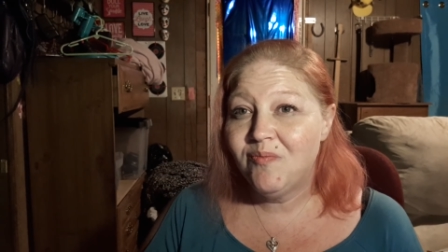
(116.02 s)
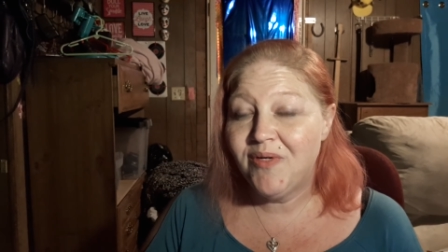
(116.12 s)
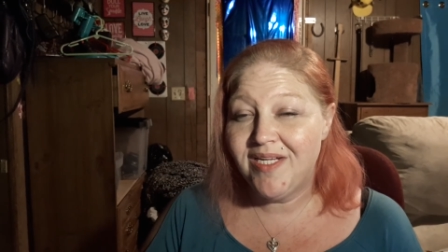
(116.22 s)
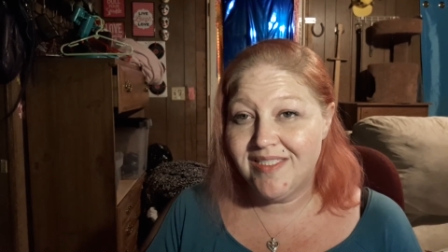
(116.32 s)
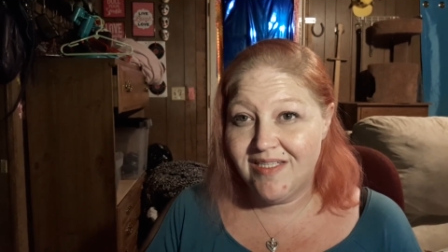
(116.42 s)

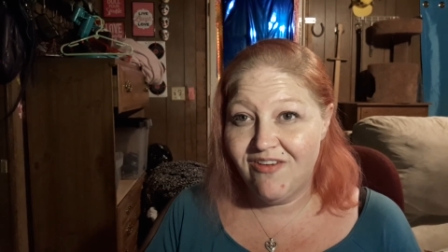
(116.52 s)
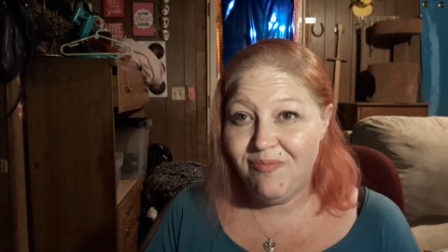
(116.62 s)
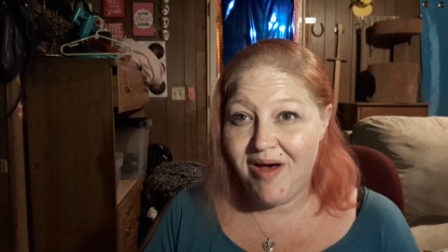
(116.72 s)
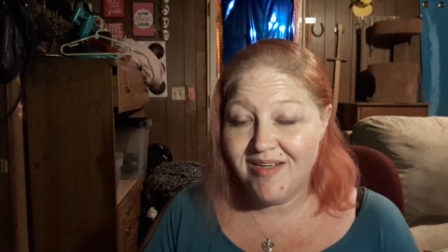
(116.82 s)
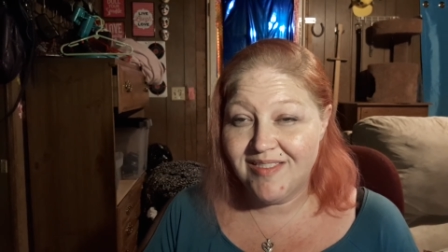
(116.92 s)
but his
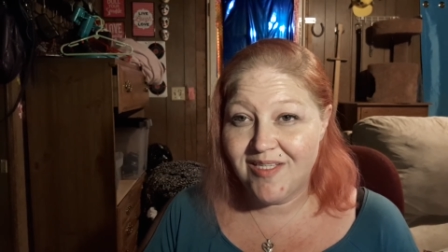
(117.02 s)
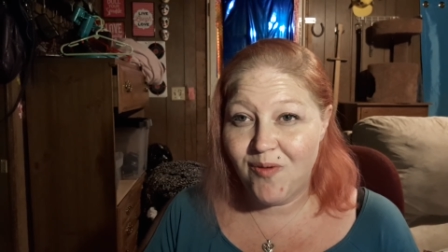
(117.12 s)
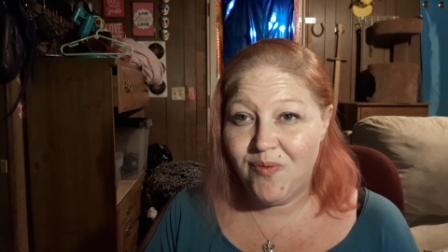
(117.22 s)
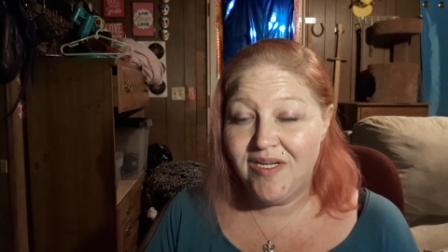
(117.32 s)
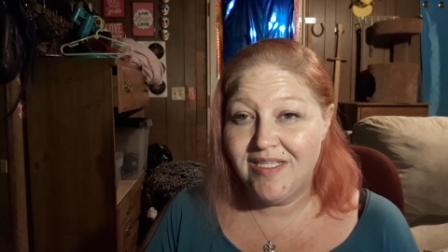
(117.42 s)
glove box is
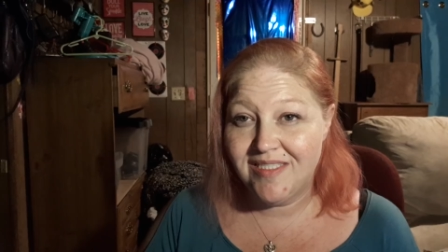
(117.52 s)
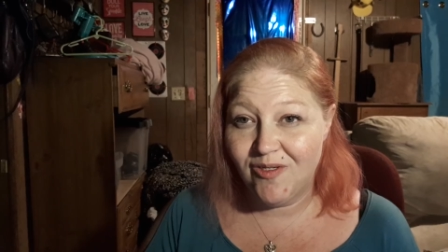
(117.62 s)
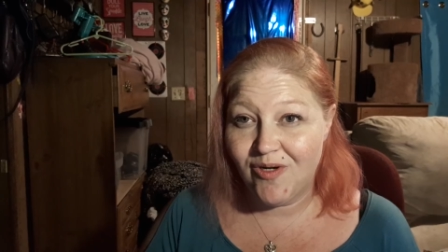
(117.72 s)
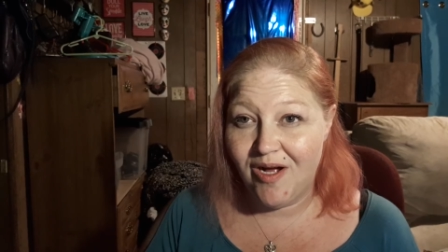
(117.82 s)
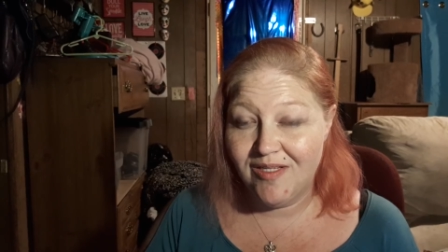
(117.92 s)
open, his
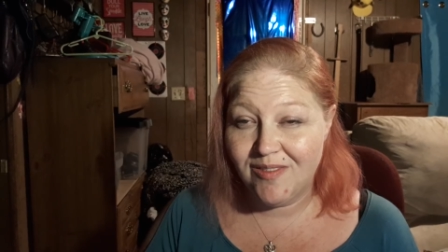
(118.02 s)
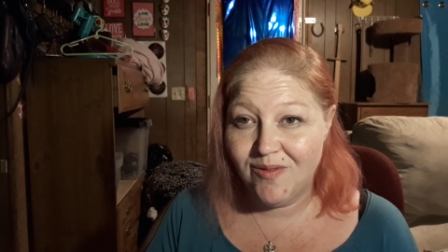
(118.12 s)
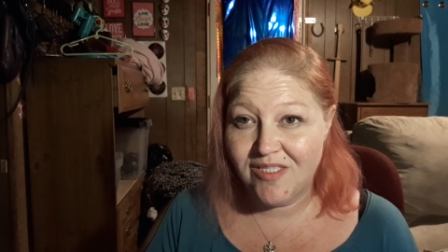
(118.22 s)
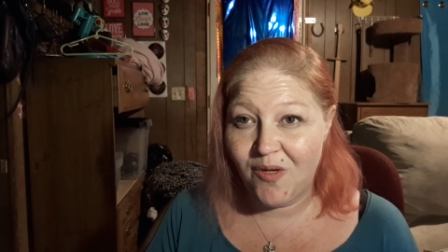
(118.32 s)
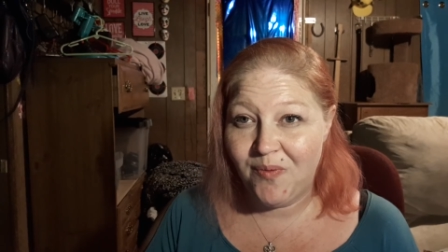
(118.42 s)
center
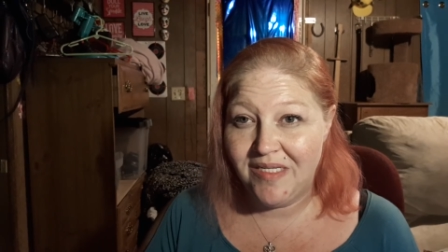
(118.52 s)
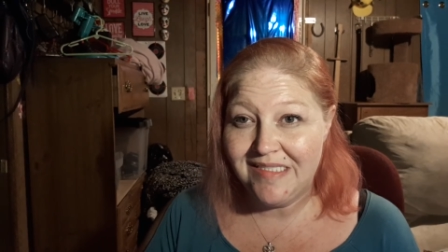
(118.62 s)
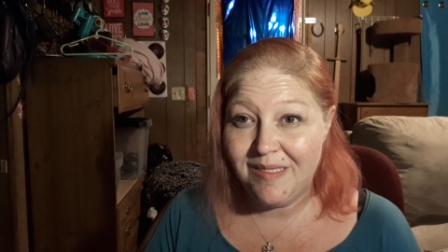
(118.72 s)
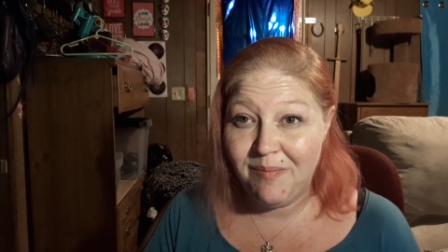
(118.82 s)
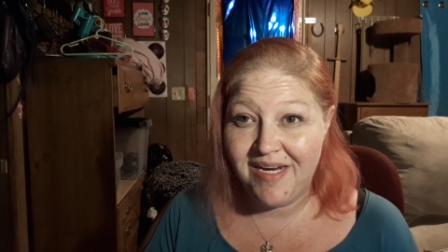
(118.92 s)
console is open, and
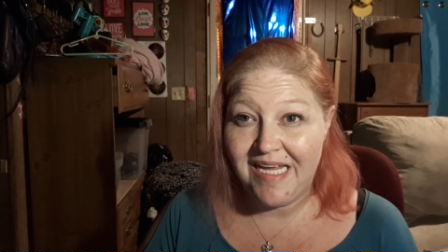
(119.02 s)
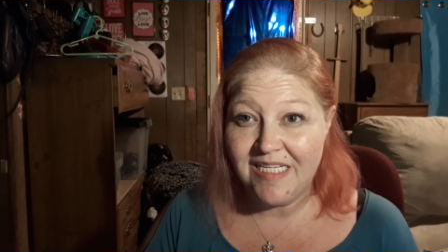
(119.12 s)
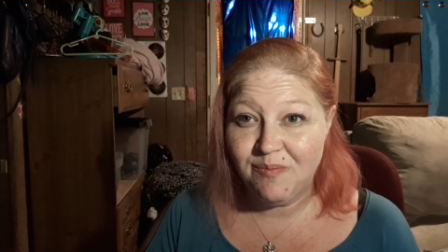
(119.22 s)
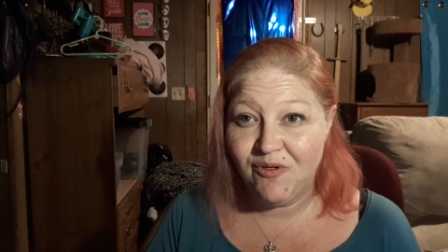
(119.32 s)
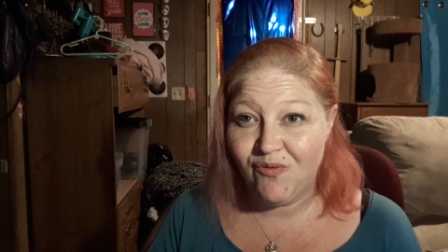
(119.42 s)
somebody
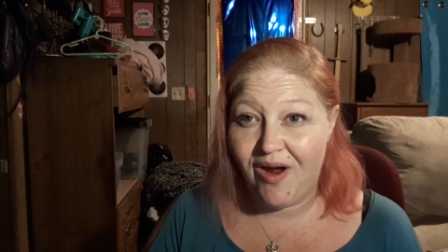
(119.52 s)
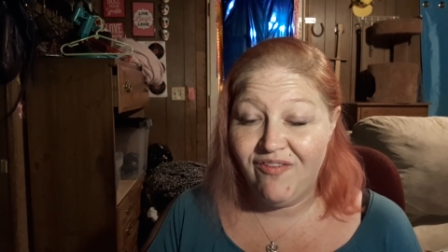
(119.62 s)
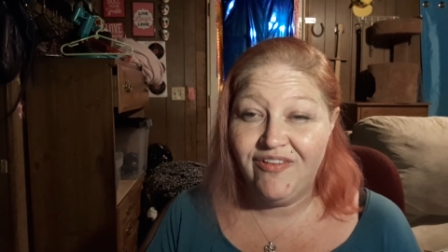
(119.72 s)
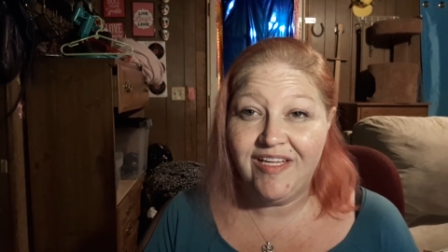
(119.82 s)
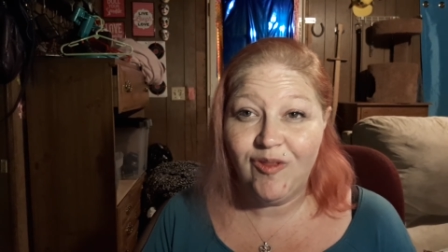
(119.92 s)
has been
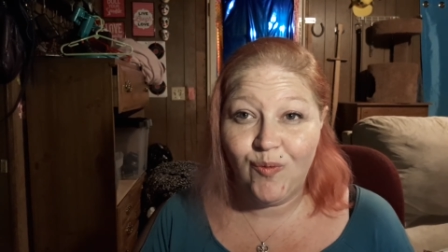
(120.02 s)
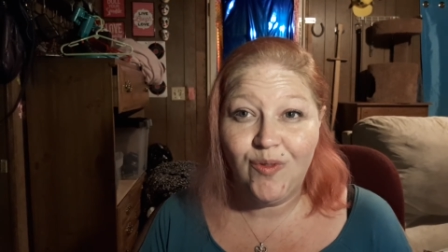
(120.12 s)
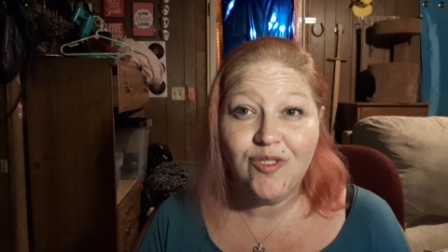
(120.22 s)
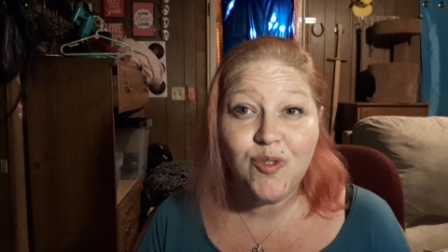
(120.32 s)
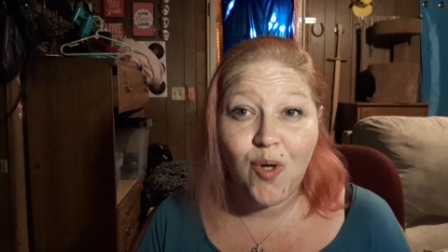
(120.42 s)
rifling through
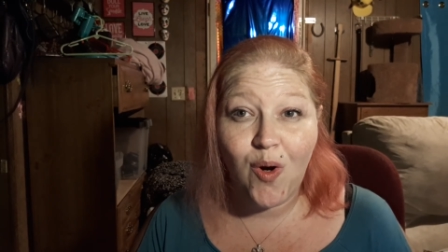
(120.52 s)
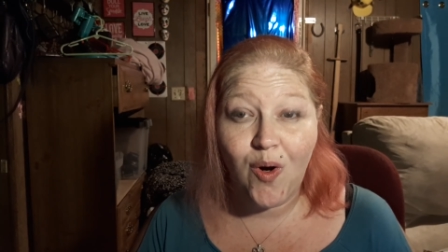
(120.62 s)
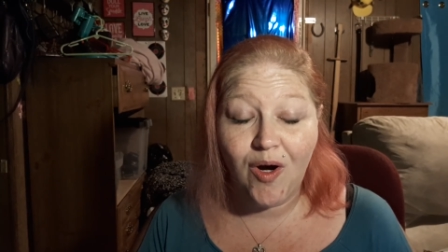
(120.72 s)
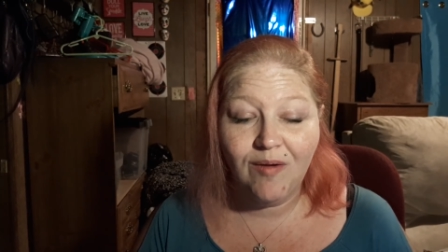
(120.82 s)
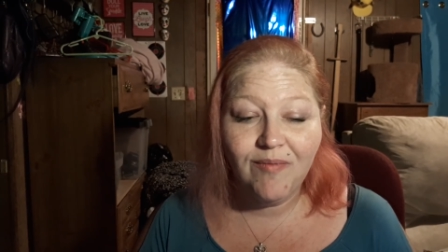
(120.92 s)
his
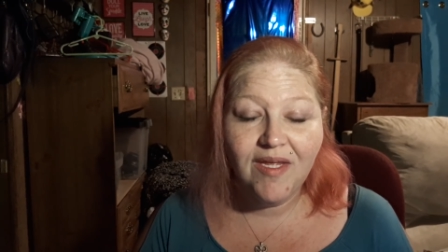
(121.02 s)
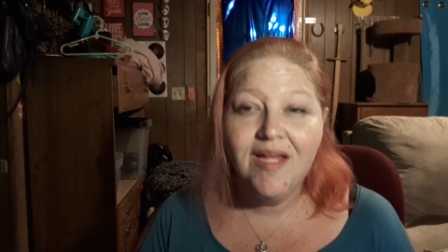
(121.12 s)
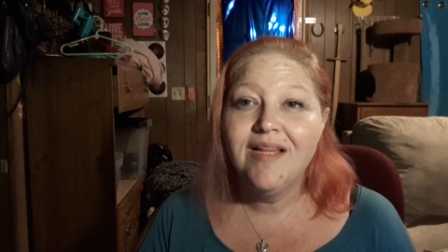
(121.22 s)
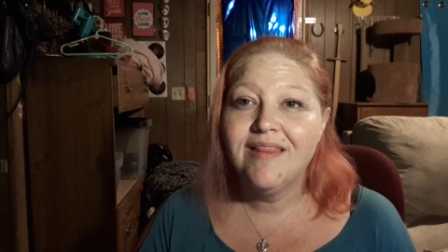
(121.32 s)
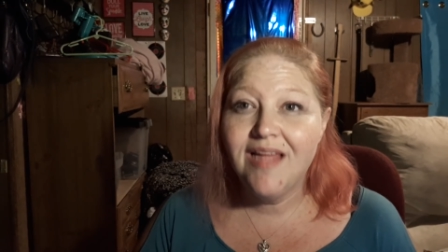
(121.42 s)
car.
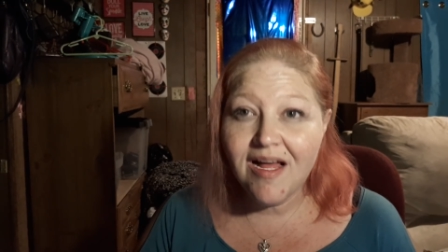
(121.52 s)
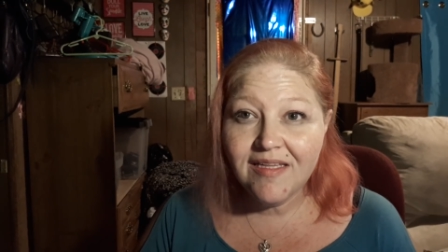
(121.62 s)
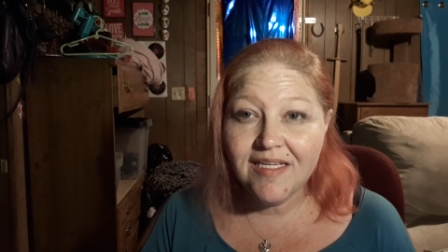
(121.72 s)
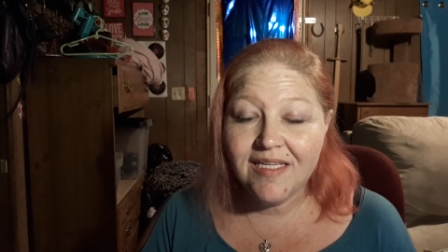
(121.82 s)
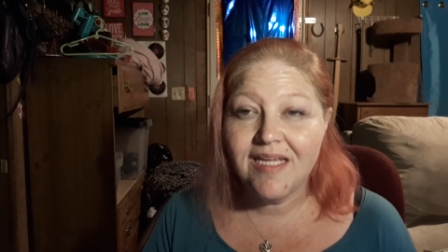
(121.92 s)

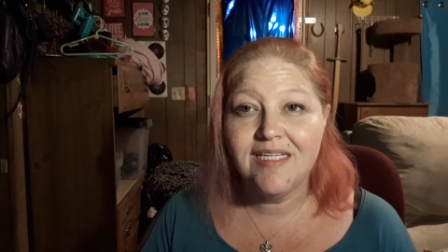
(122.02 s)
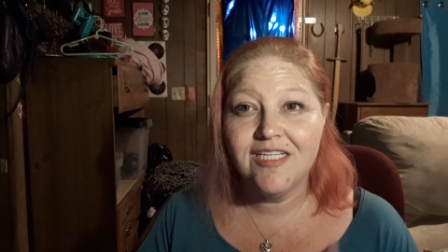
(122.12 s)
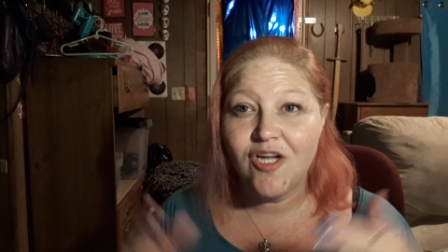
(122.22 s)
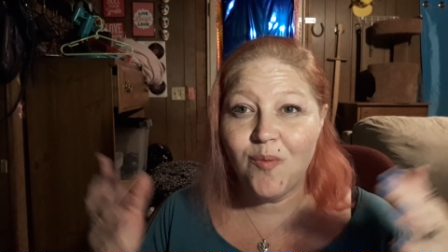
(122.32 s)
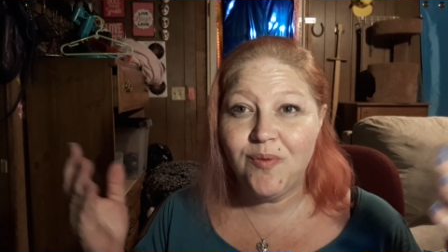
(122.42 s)
Luckily, they
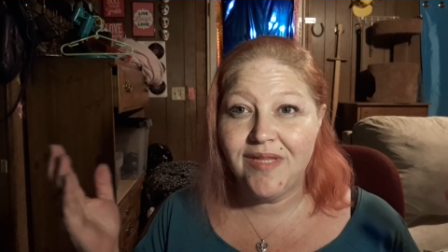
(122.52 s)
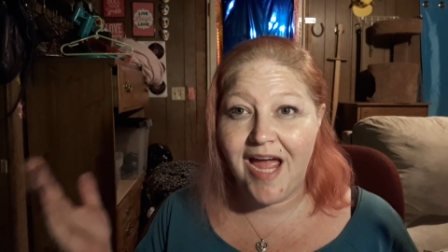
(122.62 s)
didn't open the